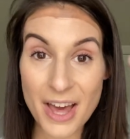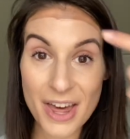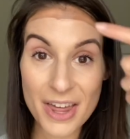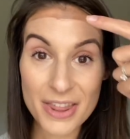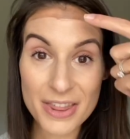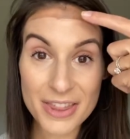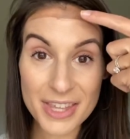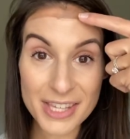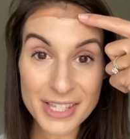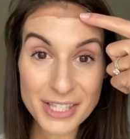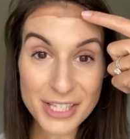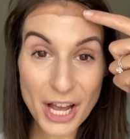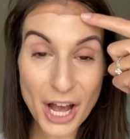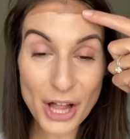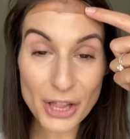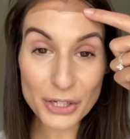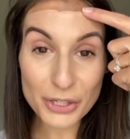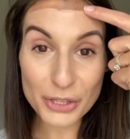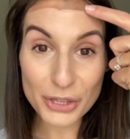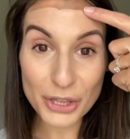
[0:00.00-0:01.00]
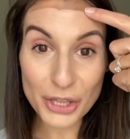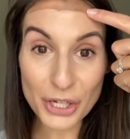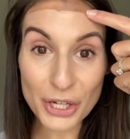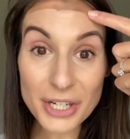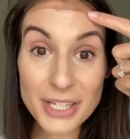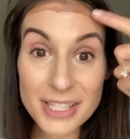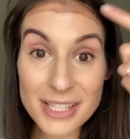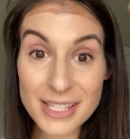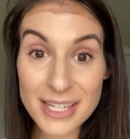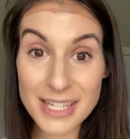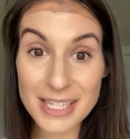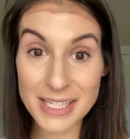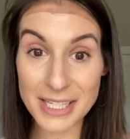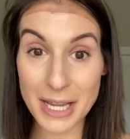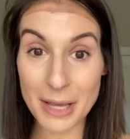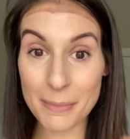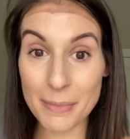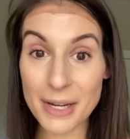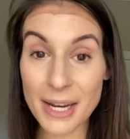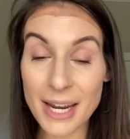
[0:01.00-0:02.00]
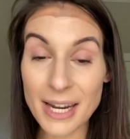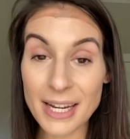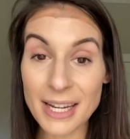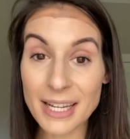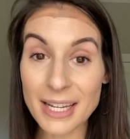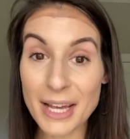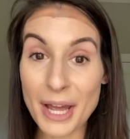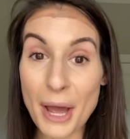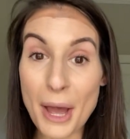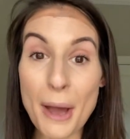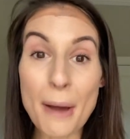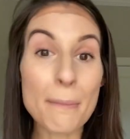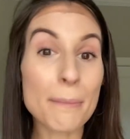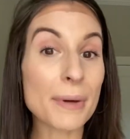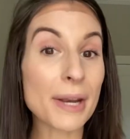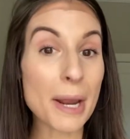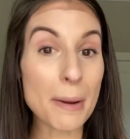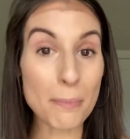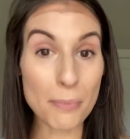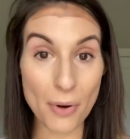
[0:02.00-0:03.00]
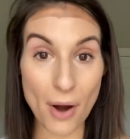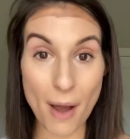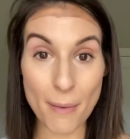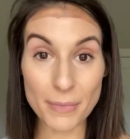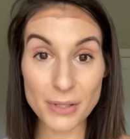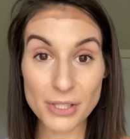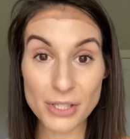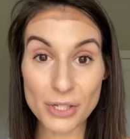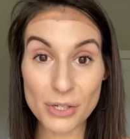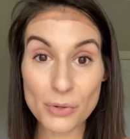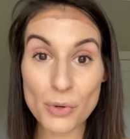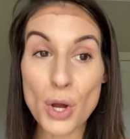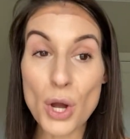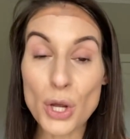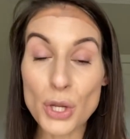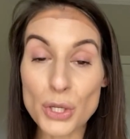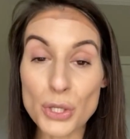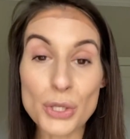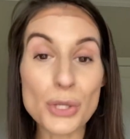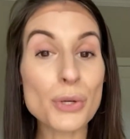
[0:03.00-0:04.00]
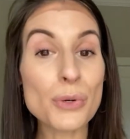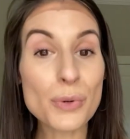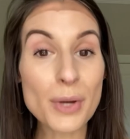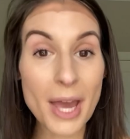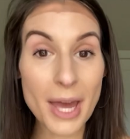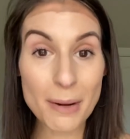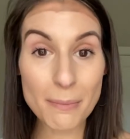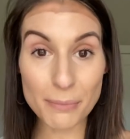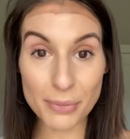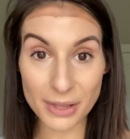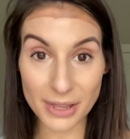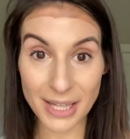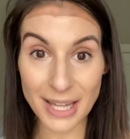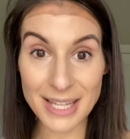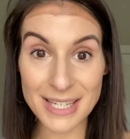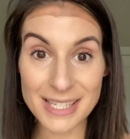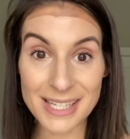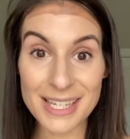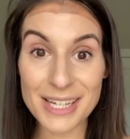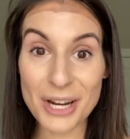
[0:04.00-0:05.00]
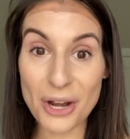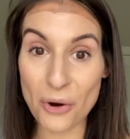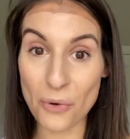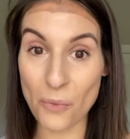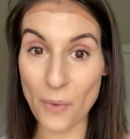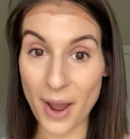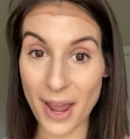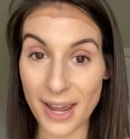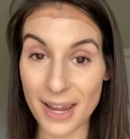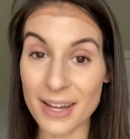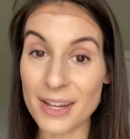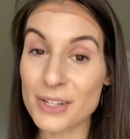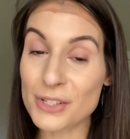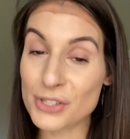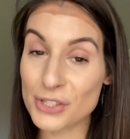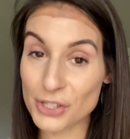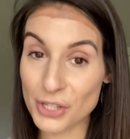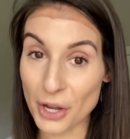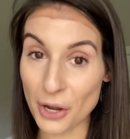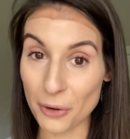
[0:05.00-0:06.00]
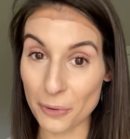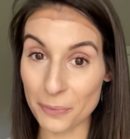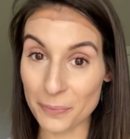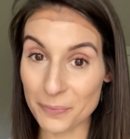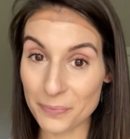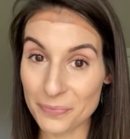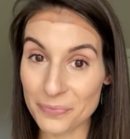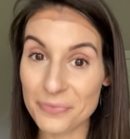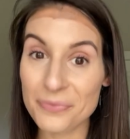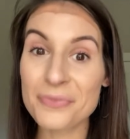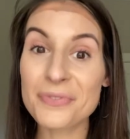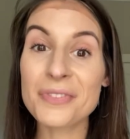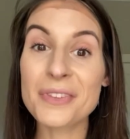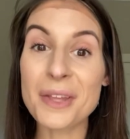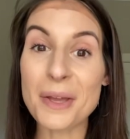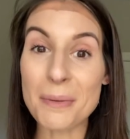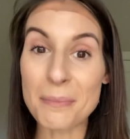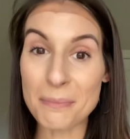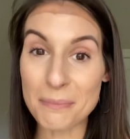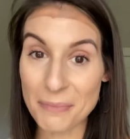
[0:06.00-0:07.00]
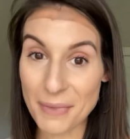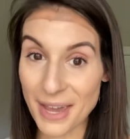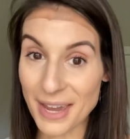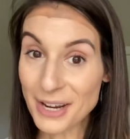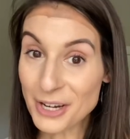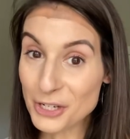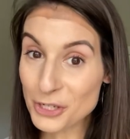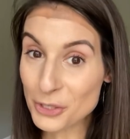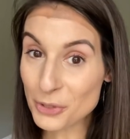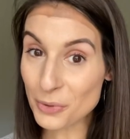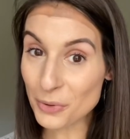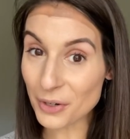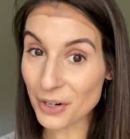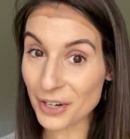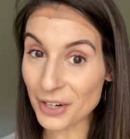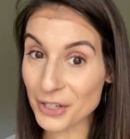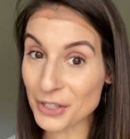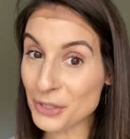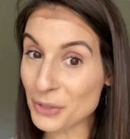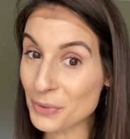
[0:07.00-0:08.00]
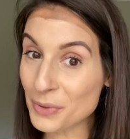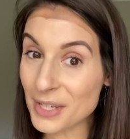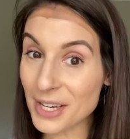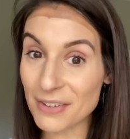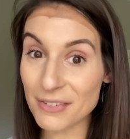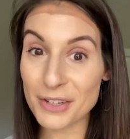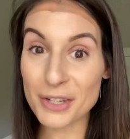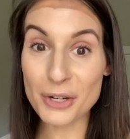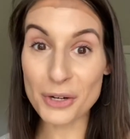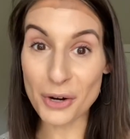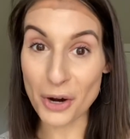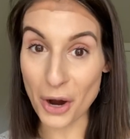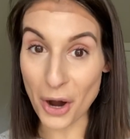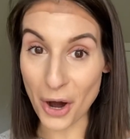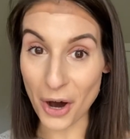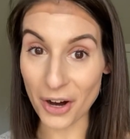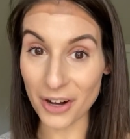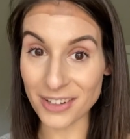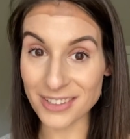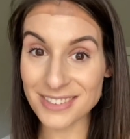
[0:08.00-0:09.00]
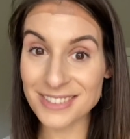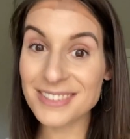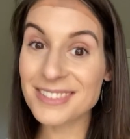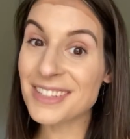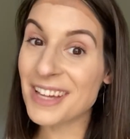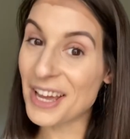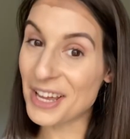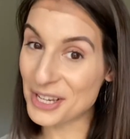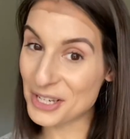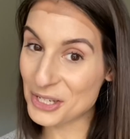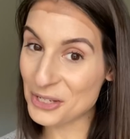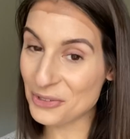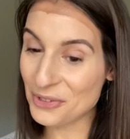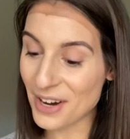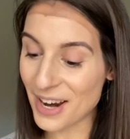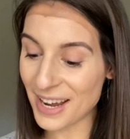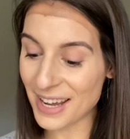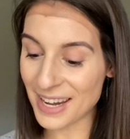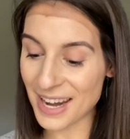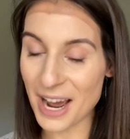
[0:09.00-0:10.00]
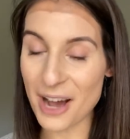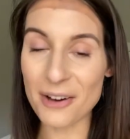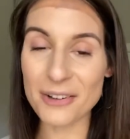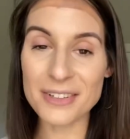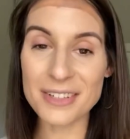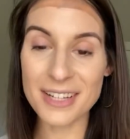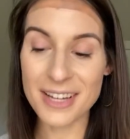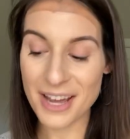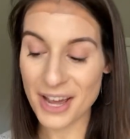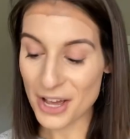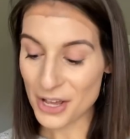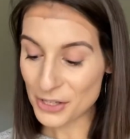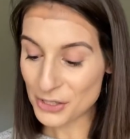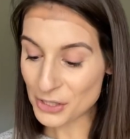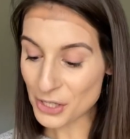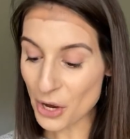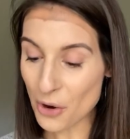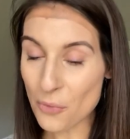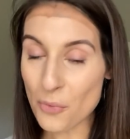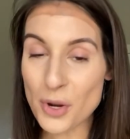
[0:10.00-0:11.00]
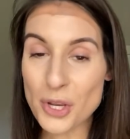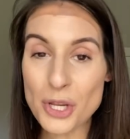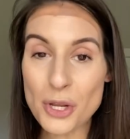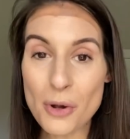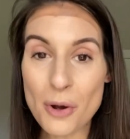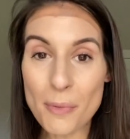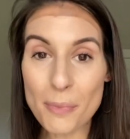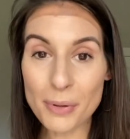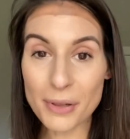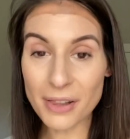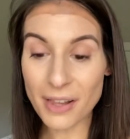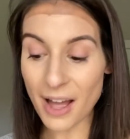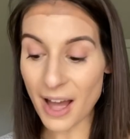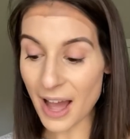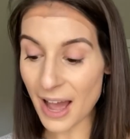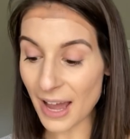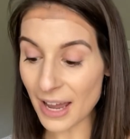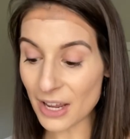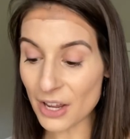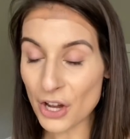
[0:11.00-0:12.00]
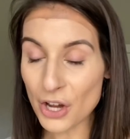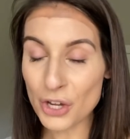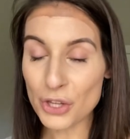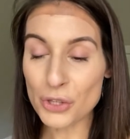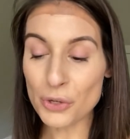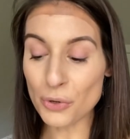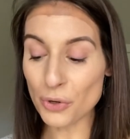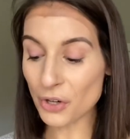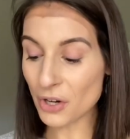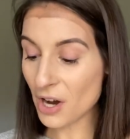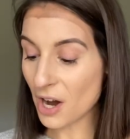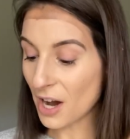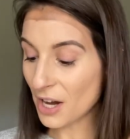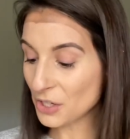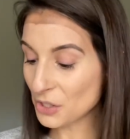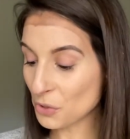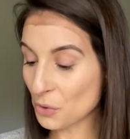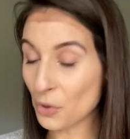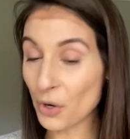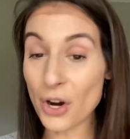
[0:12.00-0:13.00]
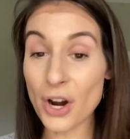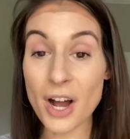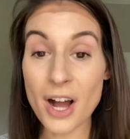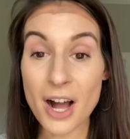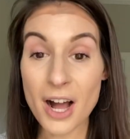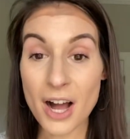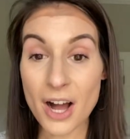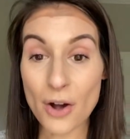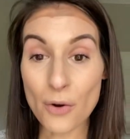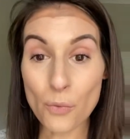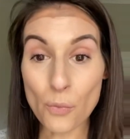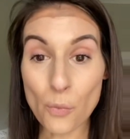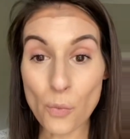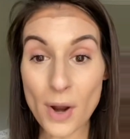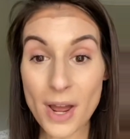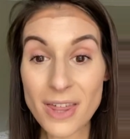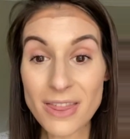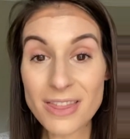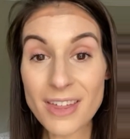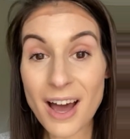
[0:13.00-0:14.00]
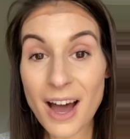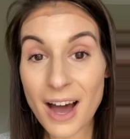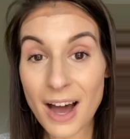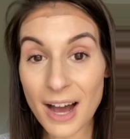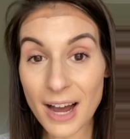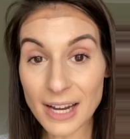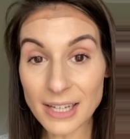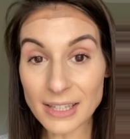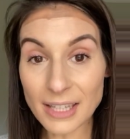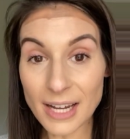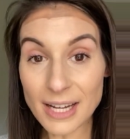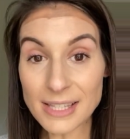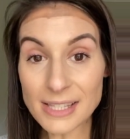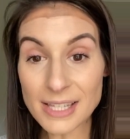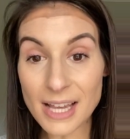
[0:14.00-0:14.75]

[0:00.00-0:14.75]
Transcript: This color looks intimidating, but I promise you, you can blend it away. So make sure you give it your all and try it out. So when you apply your contour with the highlights,